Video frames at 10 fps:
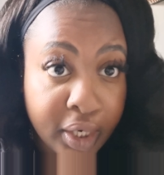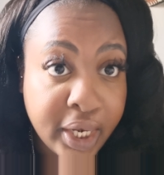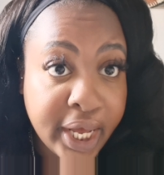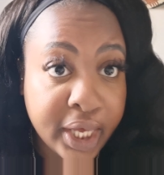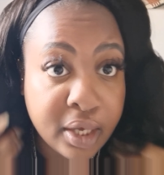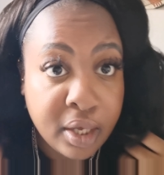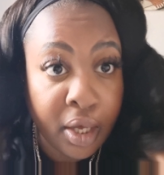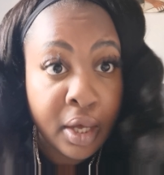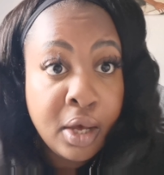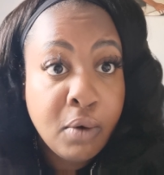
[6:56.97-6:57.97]
like
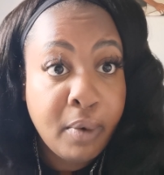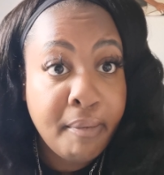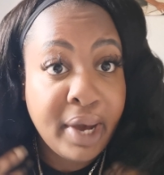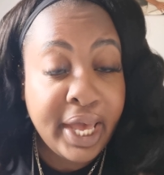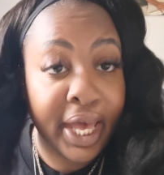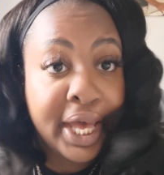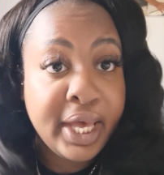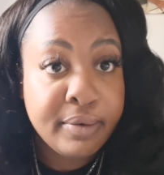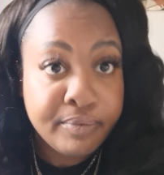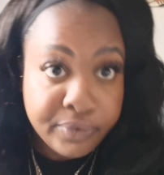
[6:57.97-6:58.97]
when my
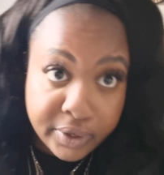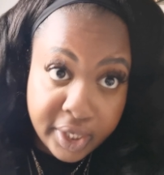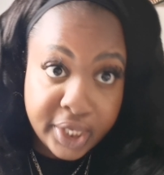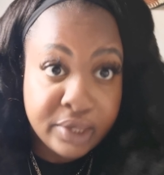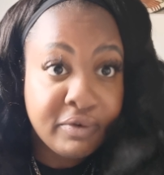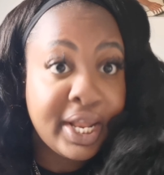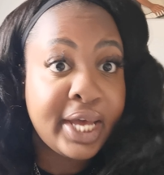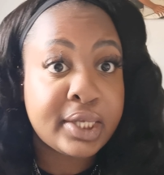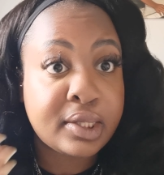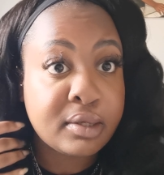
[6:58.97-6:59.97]
hair is
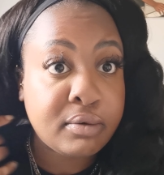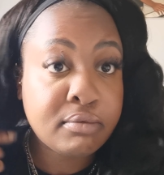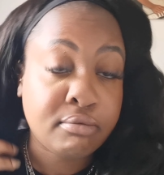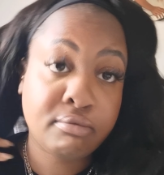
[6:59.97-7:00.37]
relaxed.